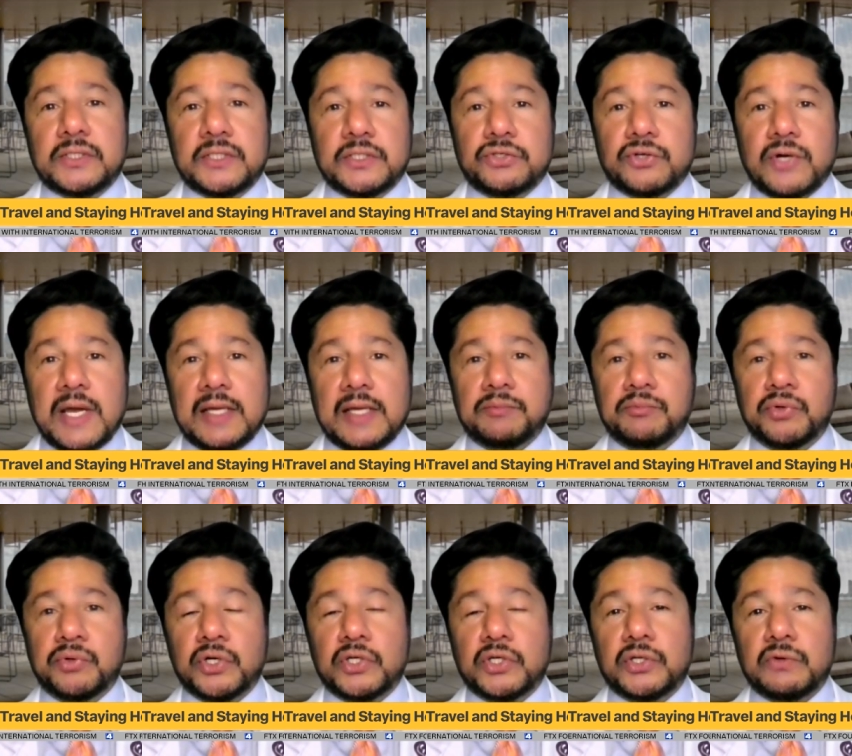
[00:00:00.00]
to try and
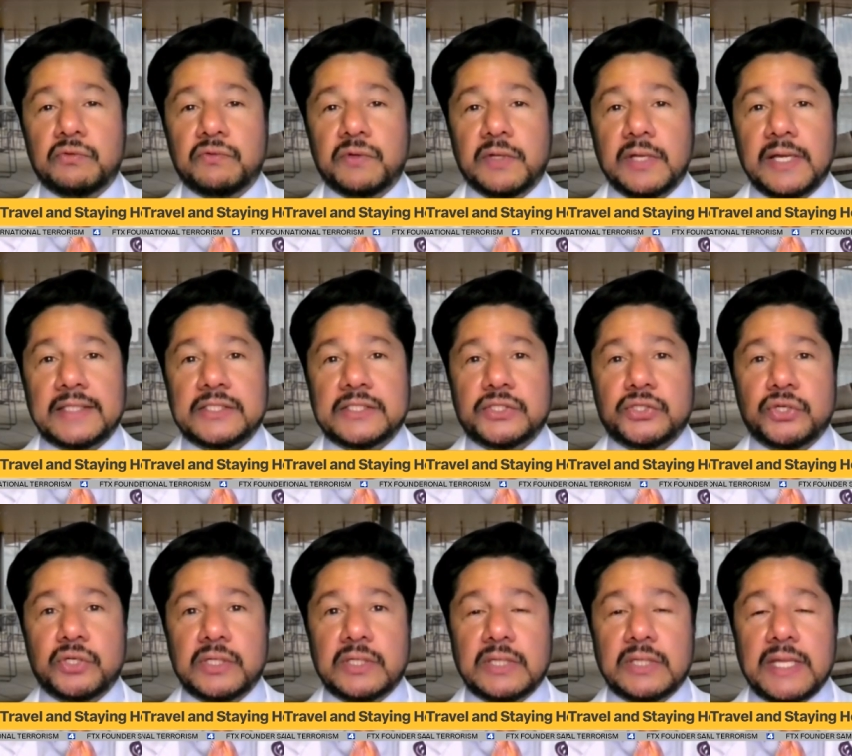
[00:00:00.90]
book your flights
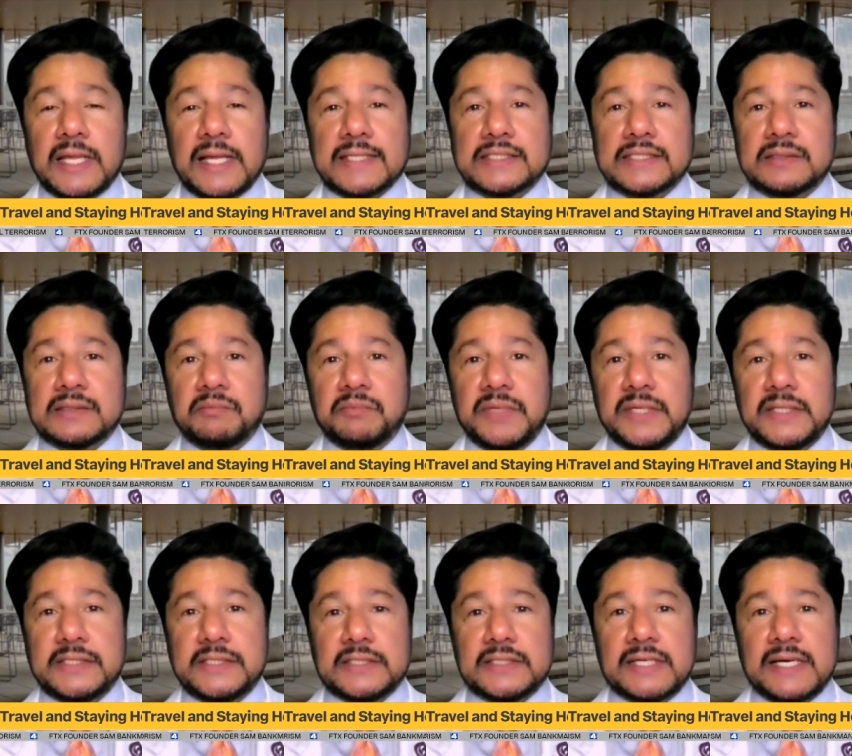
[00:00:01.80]
during a less
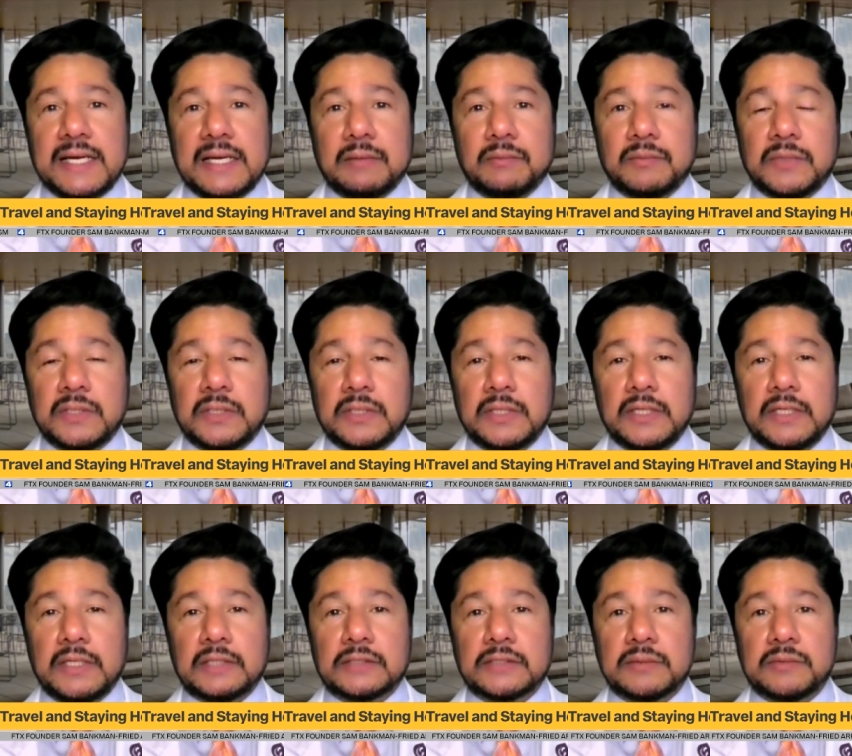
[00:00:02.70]
busy time.
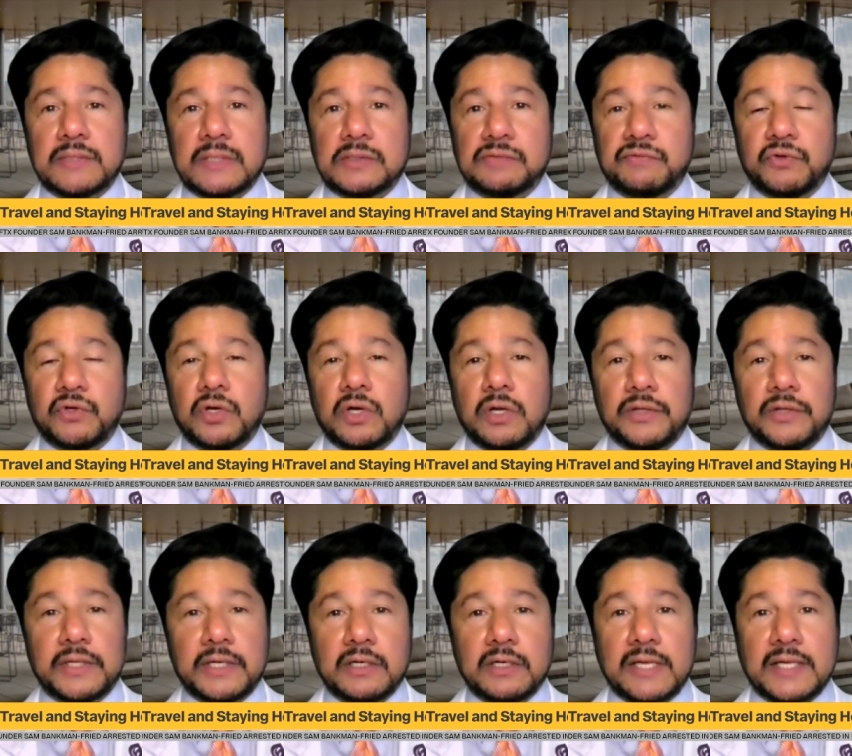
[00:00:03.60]
And sometimes if you call
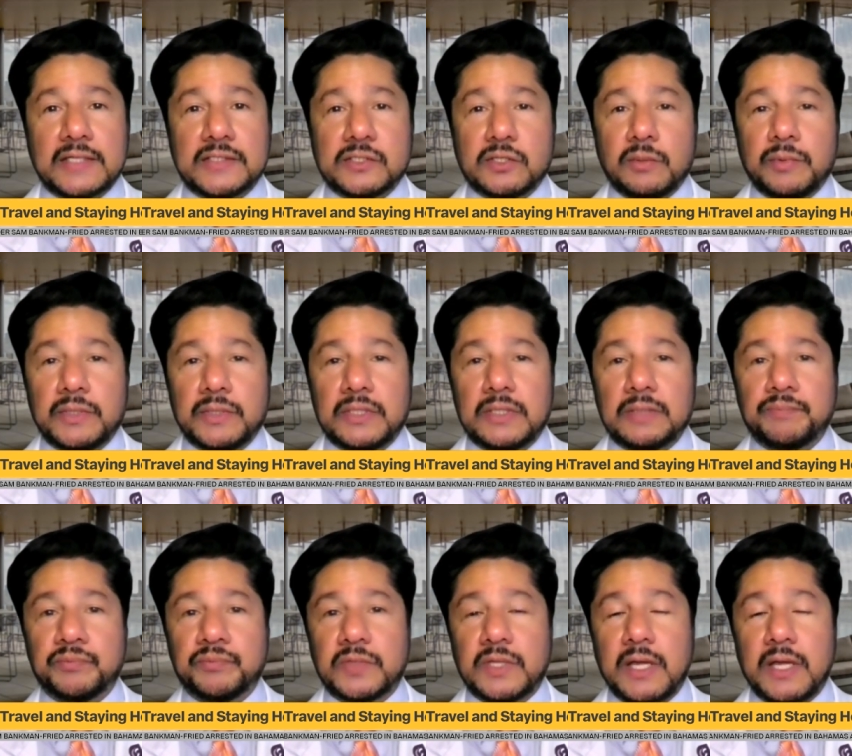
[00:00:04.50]
the airlines, they'll be
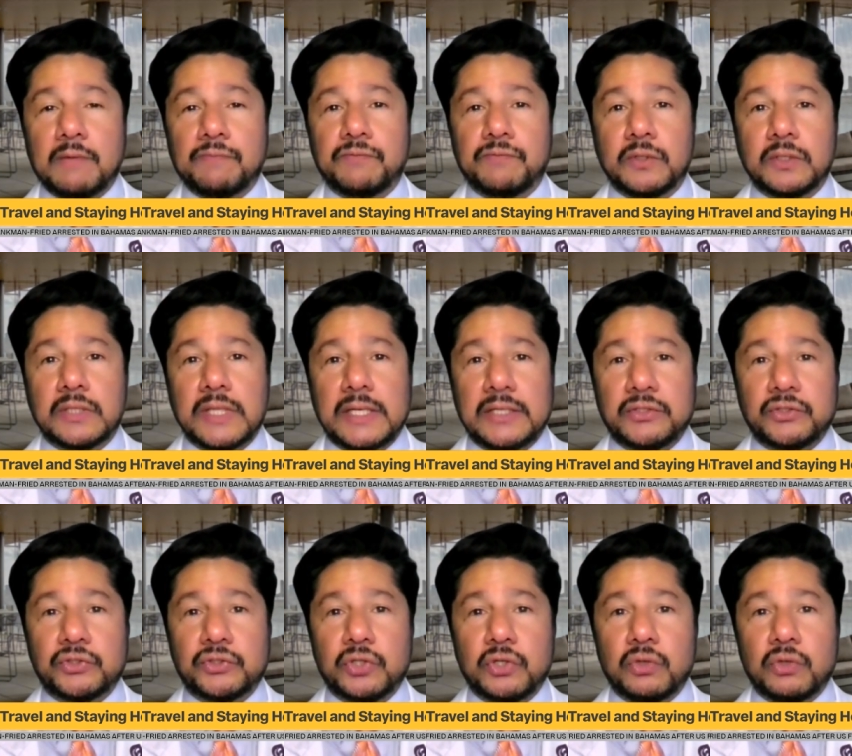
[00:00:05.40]
helpful in letting
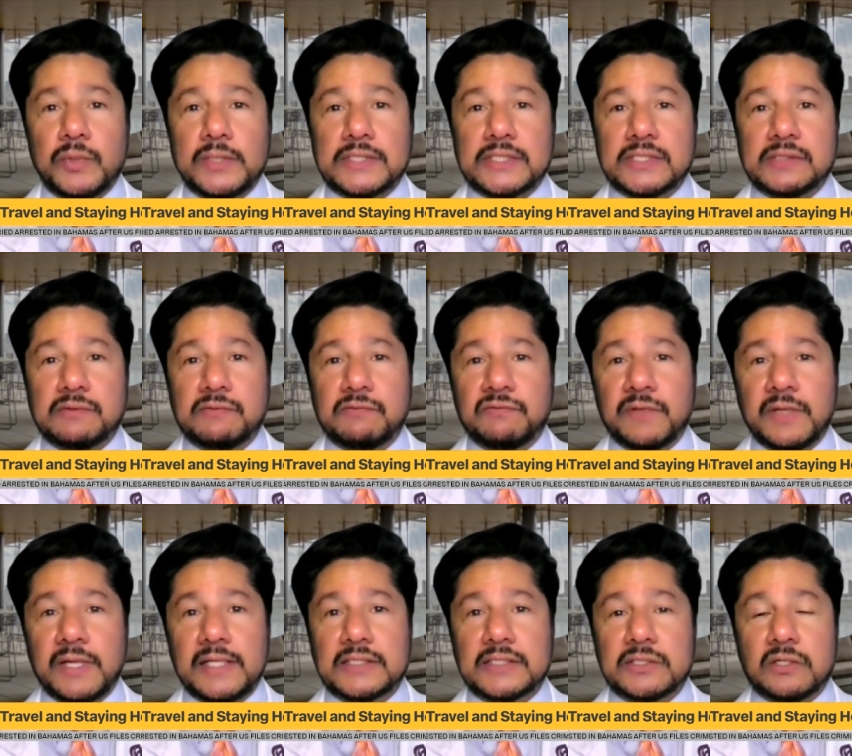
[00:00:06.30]
you know which
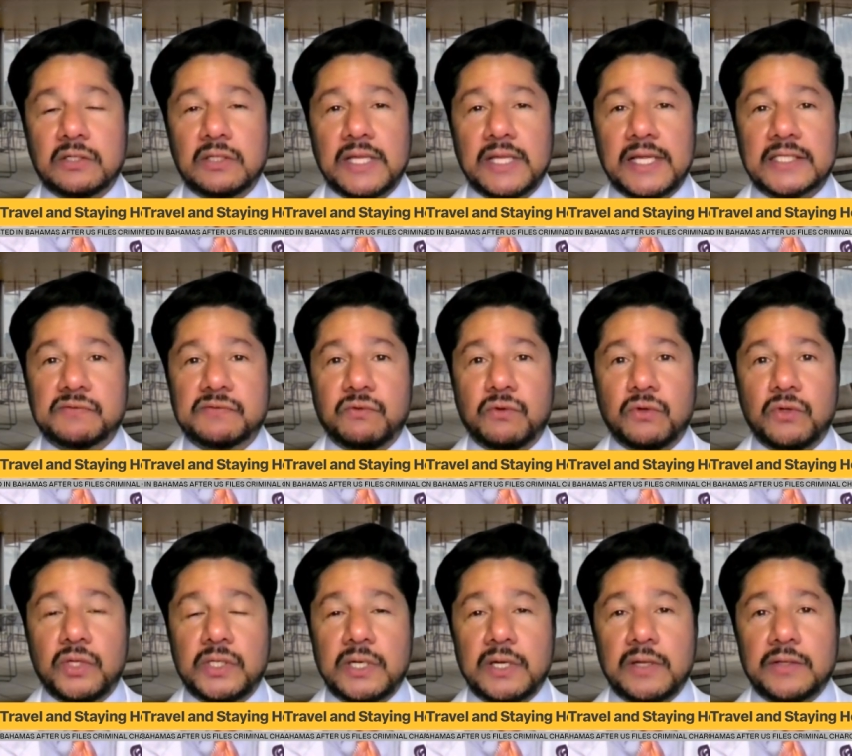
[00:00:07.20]
flights are less full
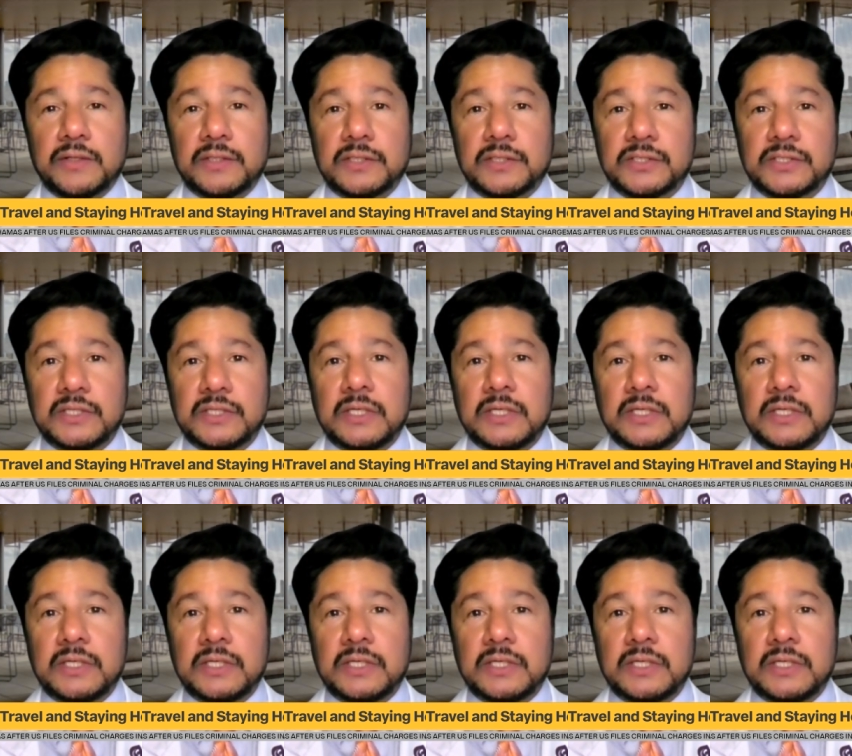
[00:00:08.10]
than others.